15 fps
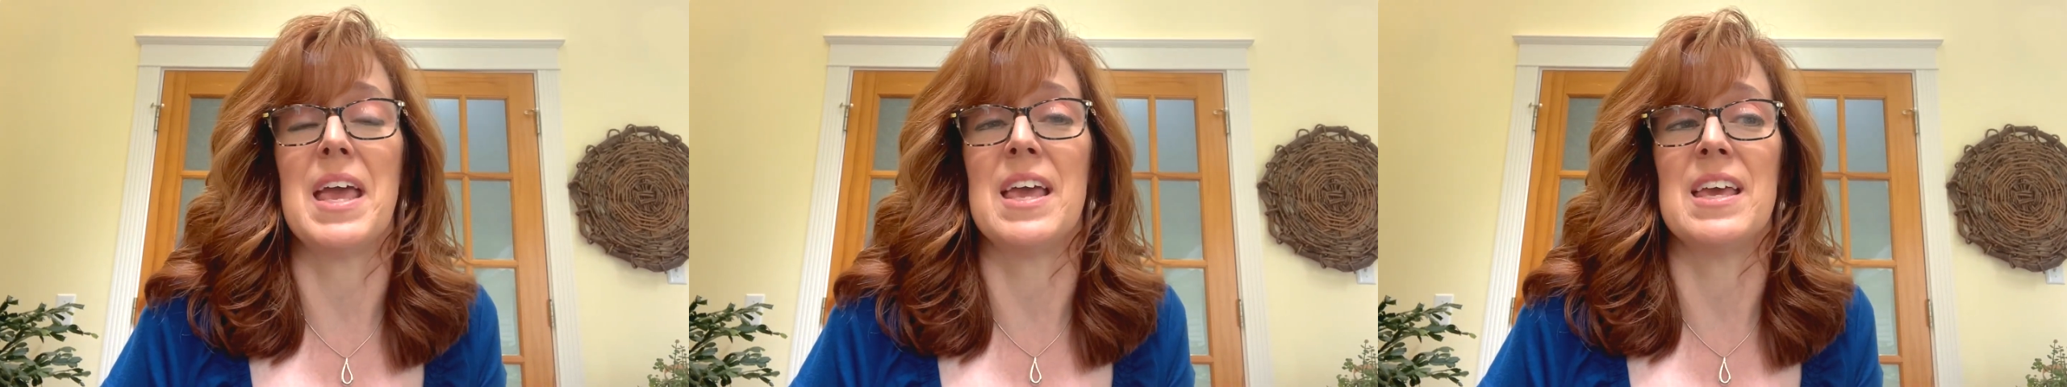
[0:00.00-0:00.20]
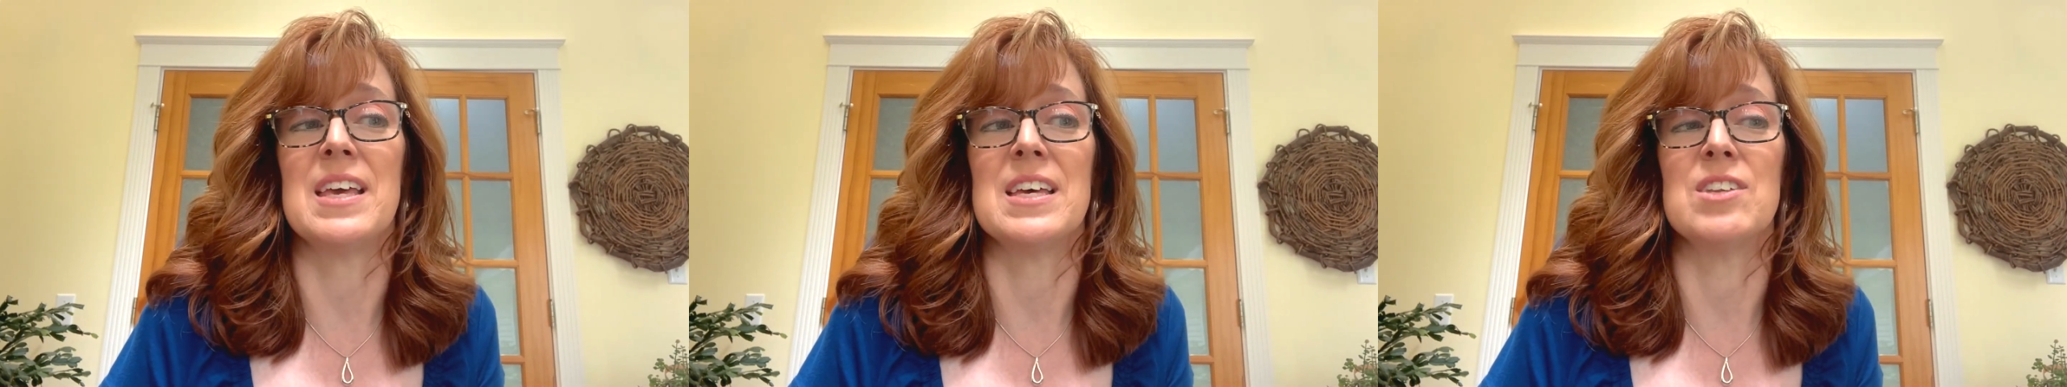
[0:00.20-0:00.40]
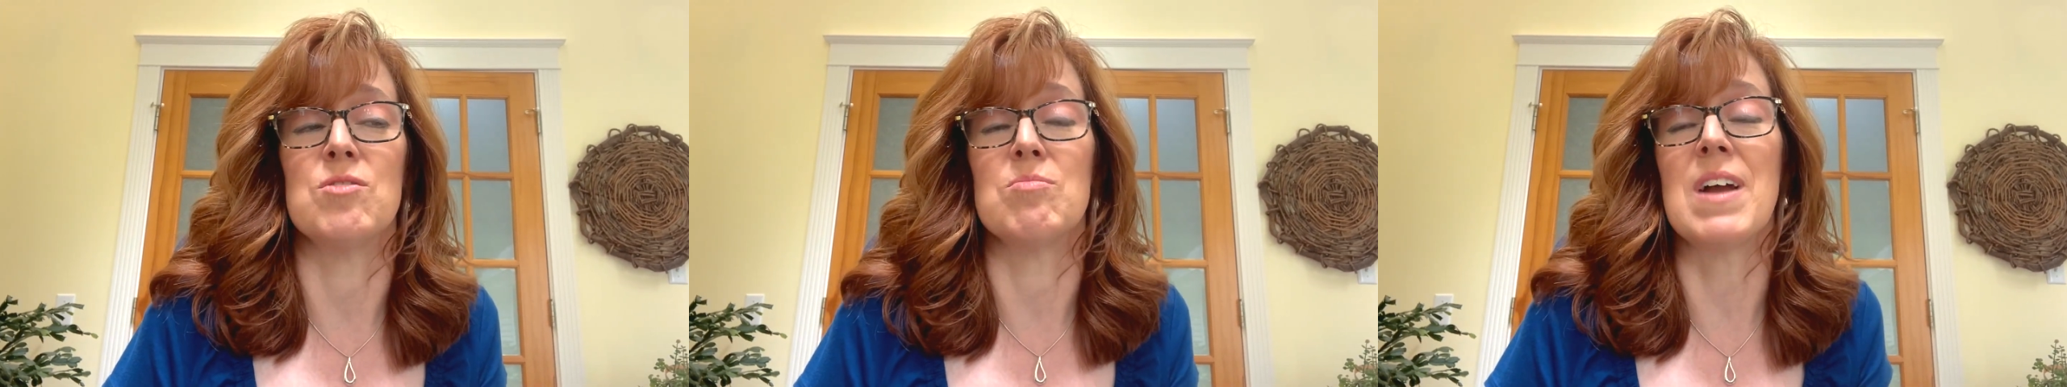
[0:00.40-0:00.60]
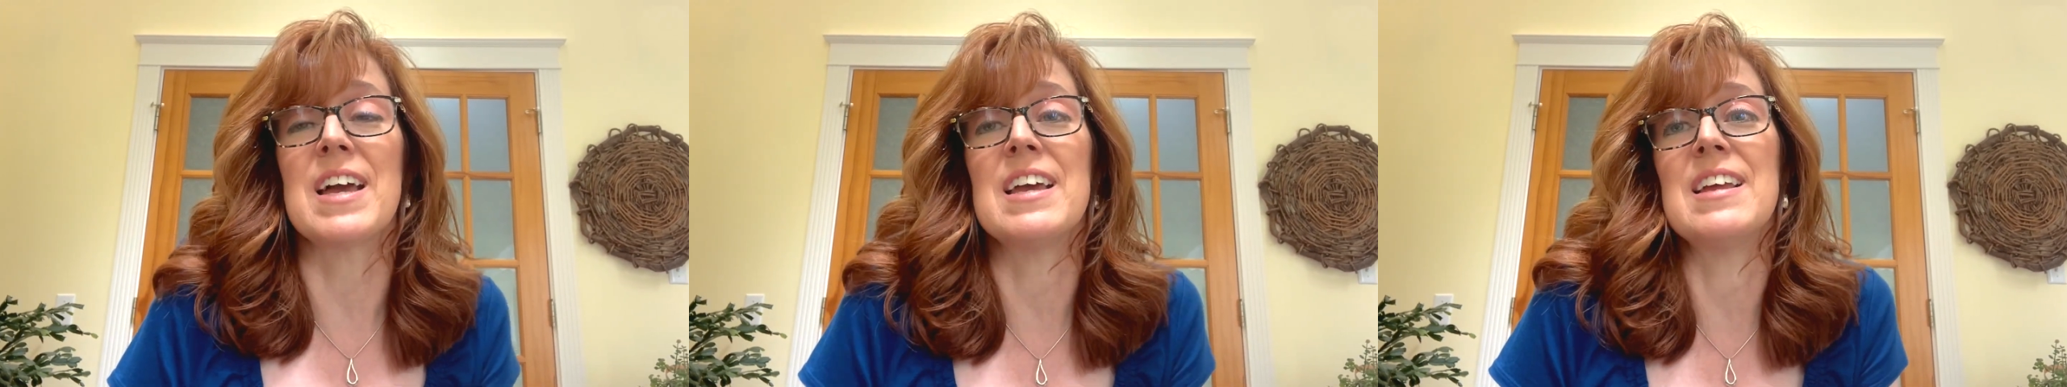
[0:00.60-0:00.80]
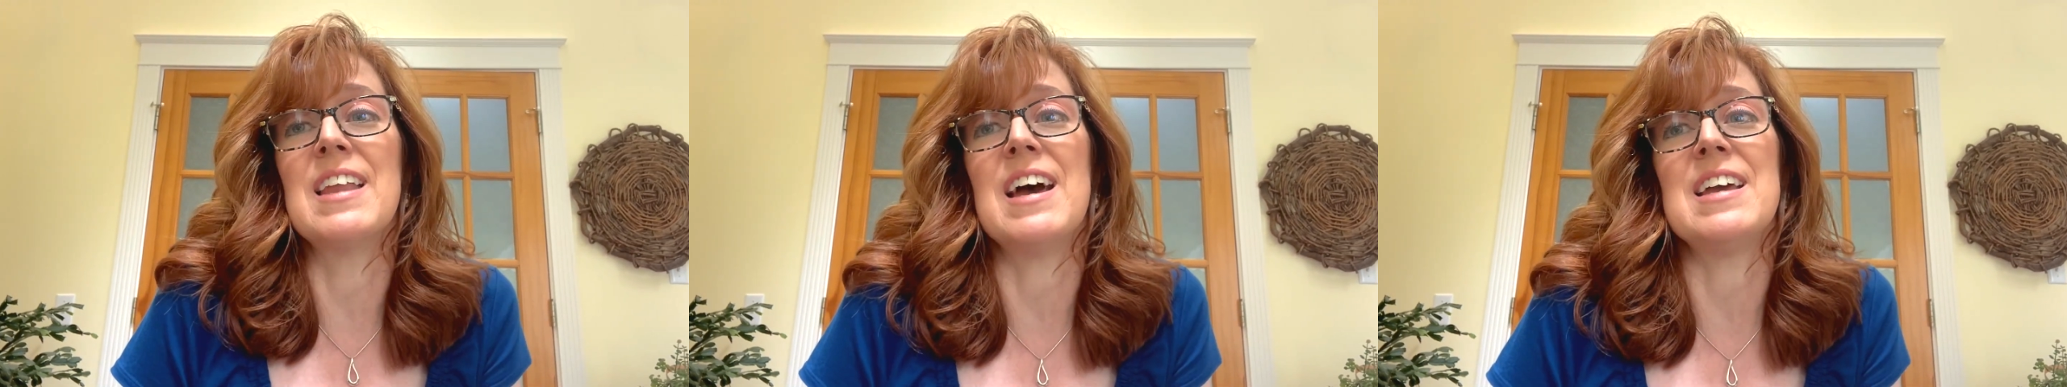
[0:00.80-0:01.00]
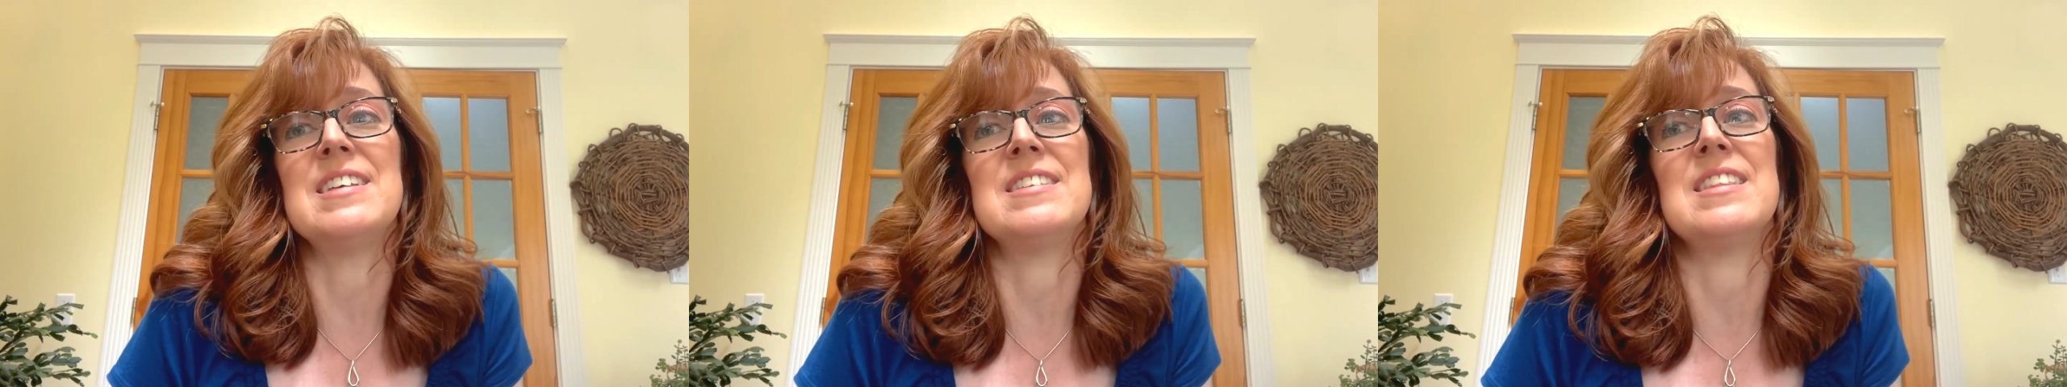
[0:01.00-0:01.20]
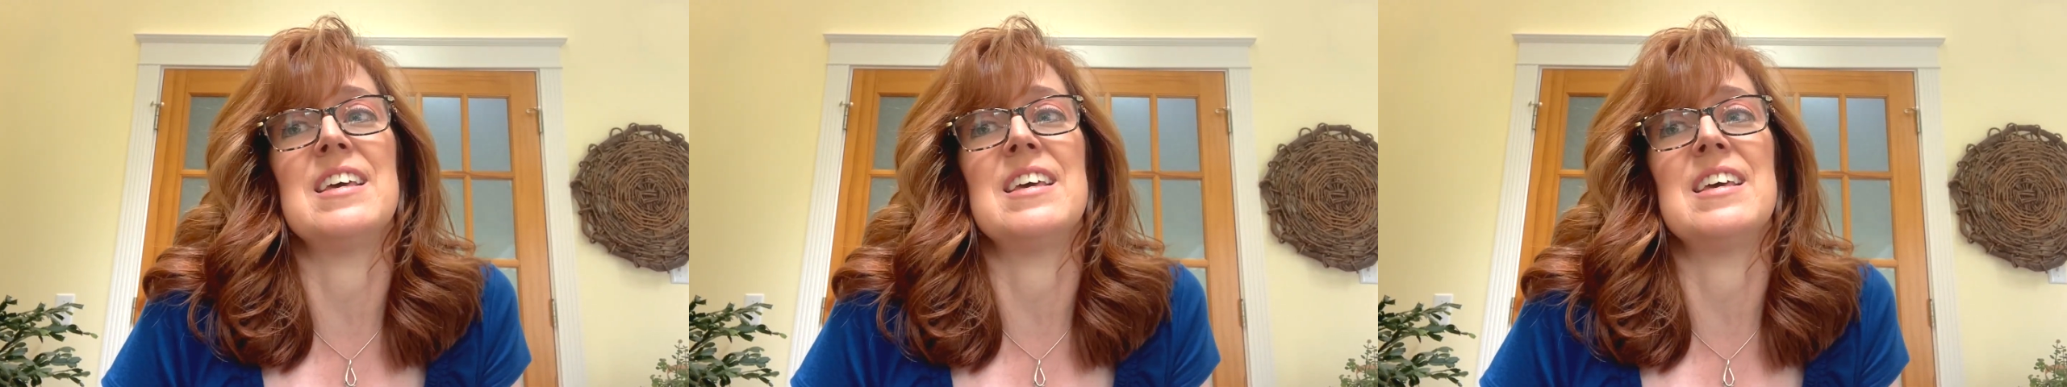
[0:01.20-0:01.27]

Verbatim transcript: and recognize